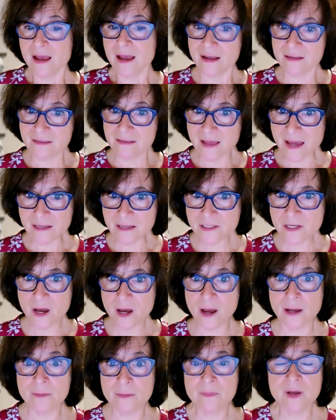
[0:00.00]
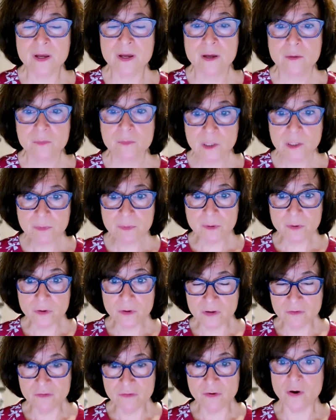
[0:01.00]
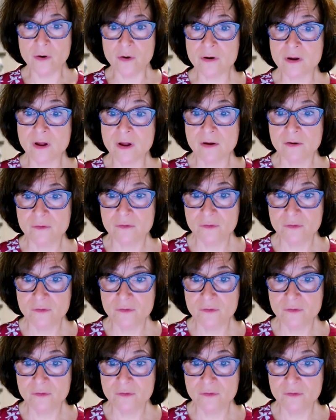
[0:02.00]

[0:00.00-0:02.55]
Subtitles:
At that time, people who could vote